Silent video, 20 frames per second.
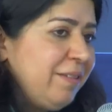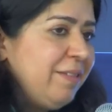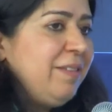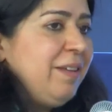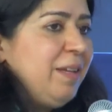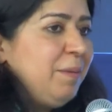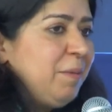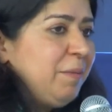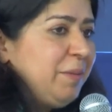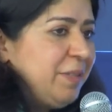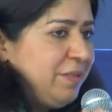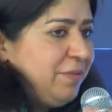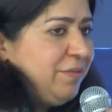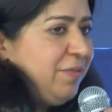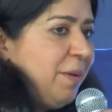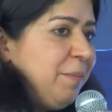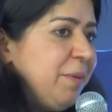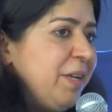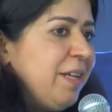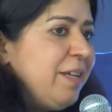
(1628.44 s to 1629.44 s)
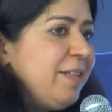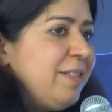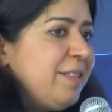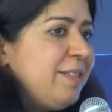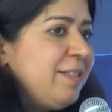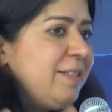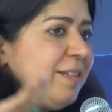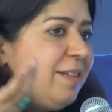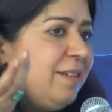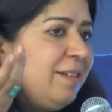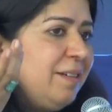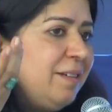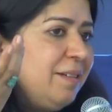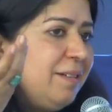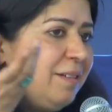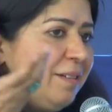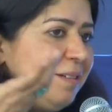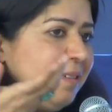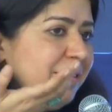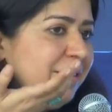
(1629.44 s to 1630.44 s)
theme, I mean, it's feminist
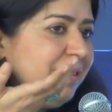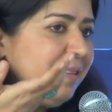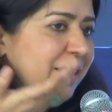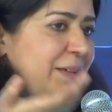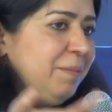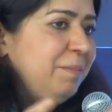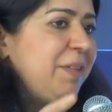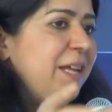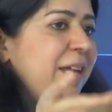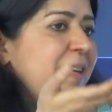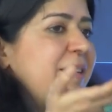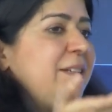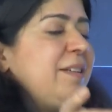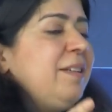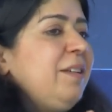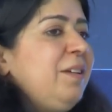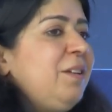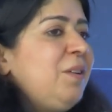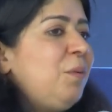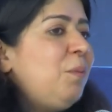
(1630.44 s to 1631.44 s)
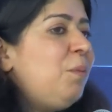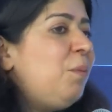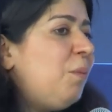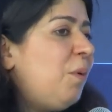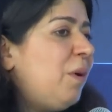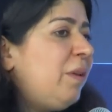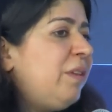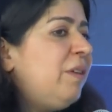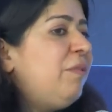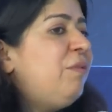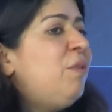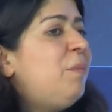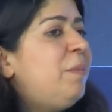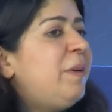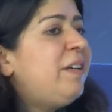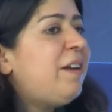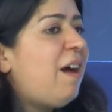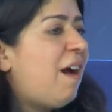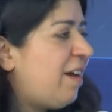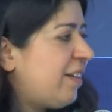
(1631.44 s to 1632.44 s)
uh, theme that, you know, the
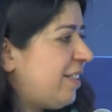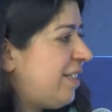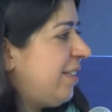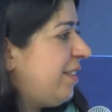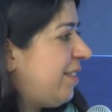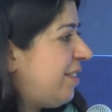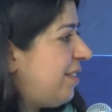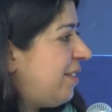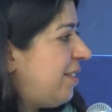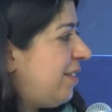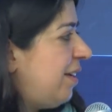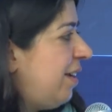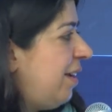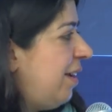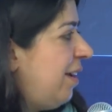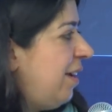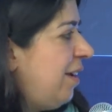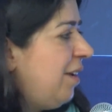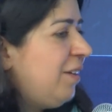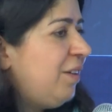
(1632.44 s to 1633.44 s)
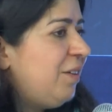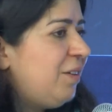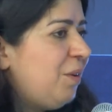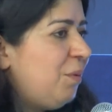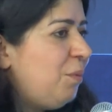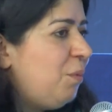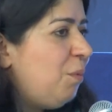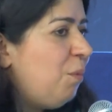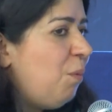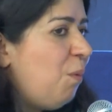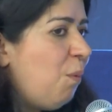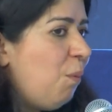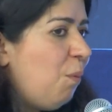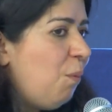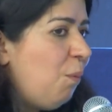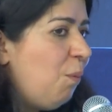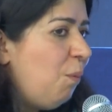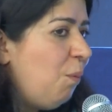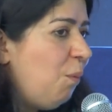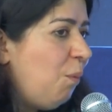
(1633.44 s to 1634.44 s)
woman artist, you know,
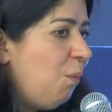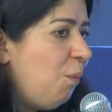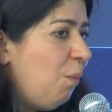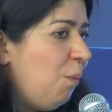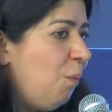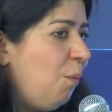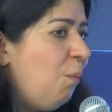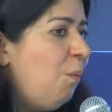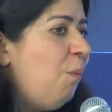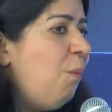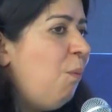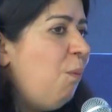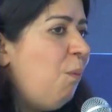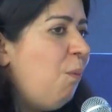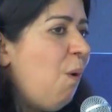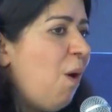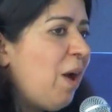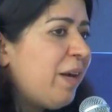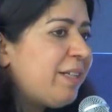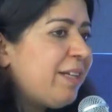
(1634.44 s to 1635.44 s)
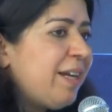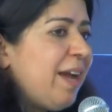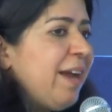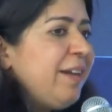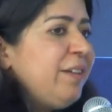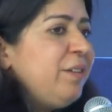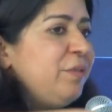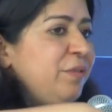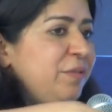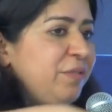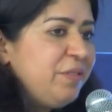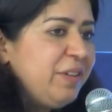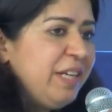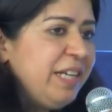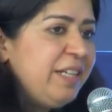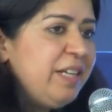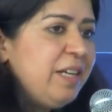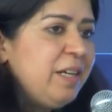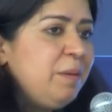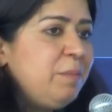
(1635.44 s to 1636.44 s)
what kind of
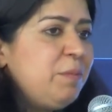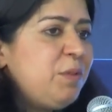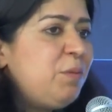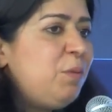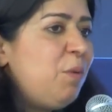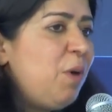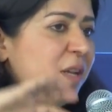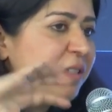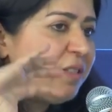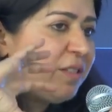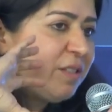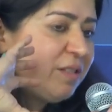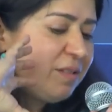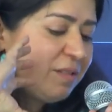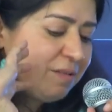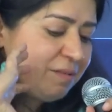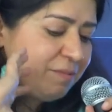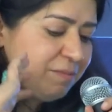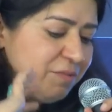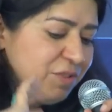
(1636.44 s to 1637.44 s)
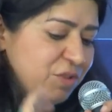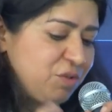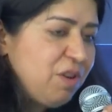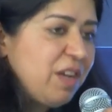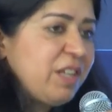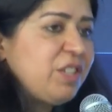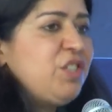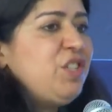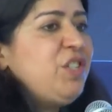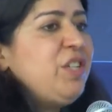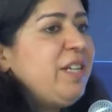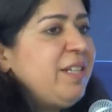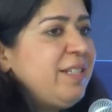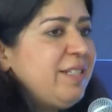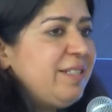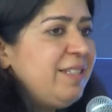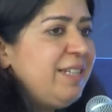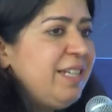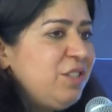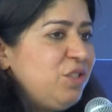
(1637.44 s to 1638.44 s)
freedoms, what
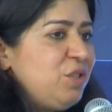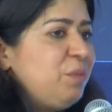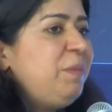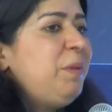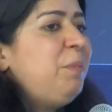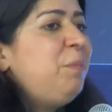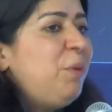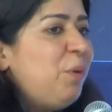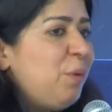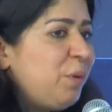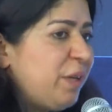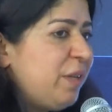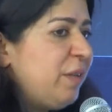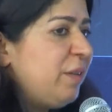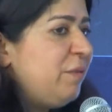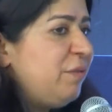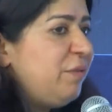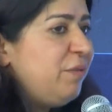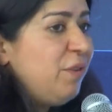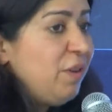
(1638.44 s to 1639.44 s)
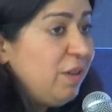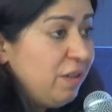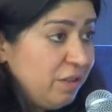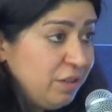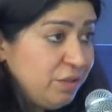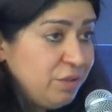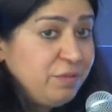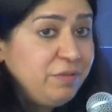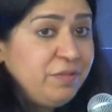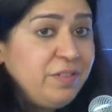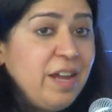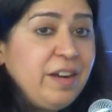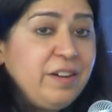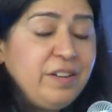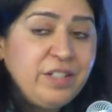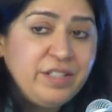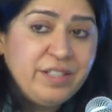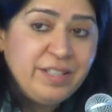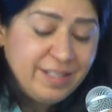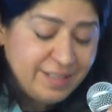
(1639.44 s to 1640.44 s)
structures need to be broken for her to
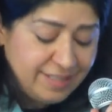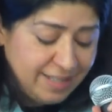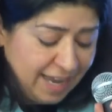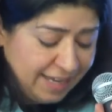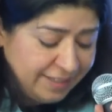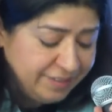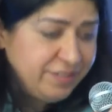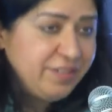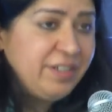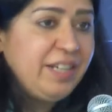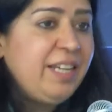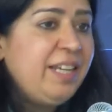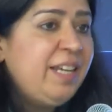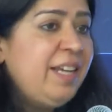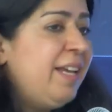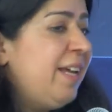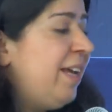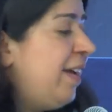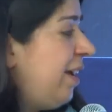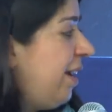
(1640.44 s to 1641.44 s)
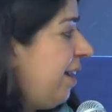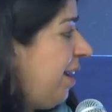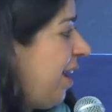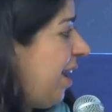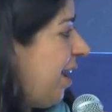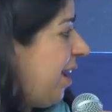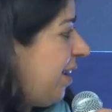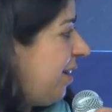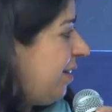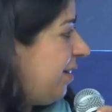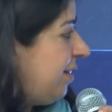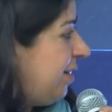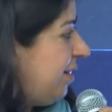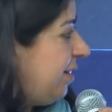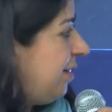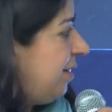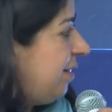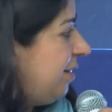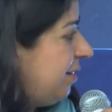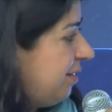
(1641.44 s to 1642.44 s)
flourish. There's Gayatri. And
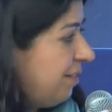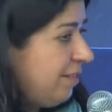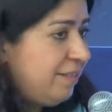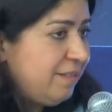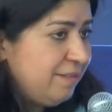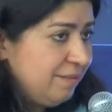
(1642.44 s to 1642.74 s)
uh,